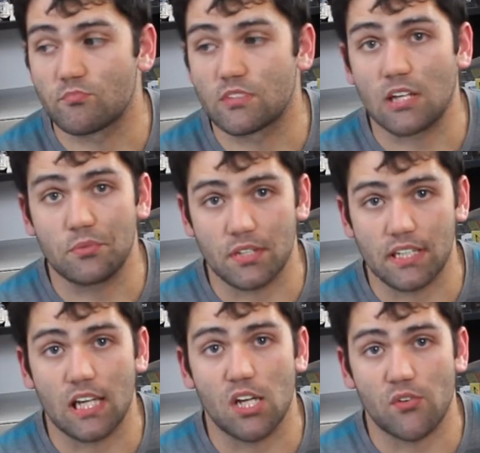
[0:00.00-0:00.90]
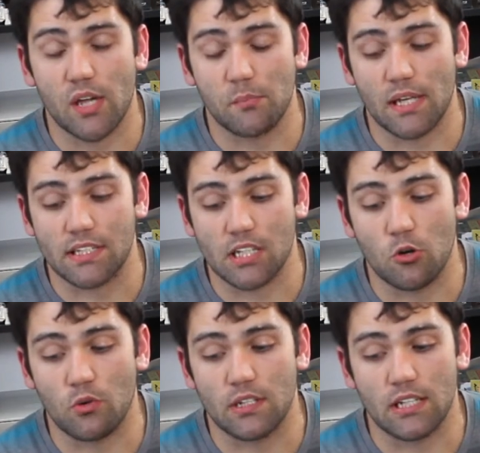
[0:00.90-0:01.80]
Definitely get a fan base
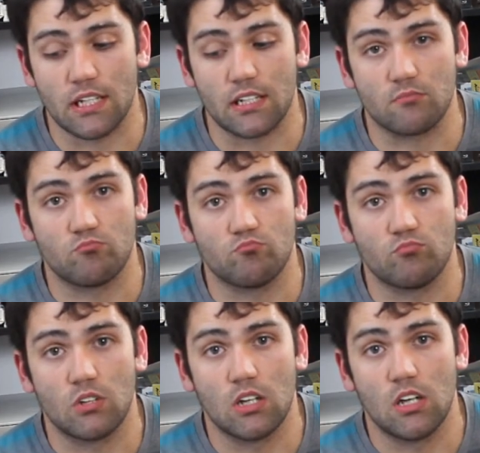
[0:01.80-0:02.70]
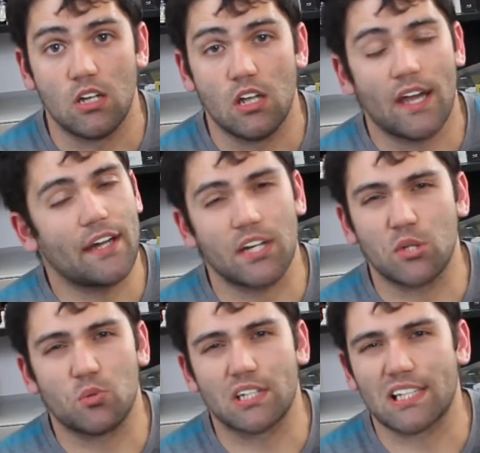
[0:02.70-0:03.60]
going, and I don't
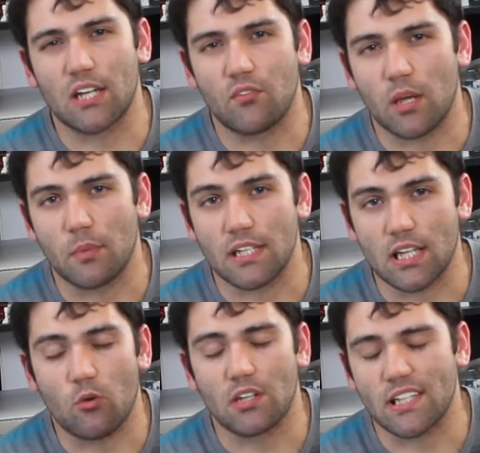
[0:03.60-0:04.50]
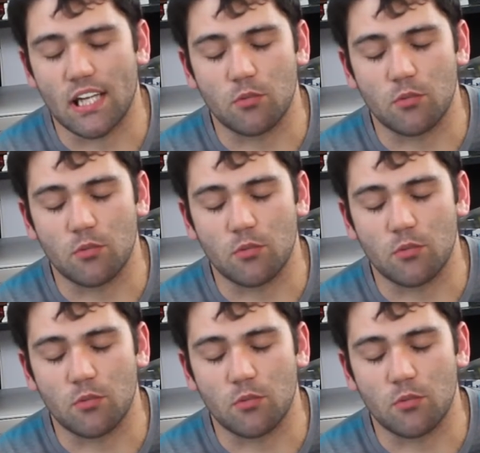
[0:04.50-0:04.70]
even want to say fan base, I want to say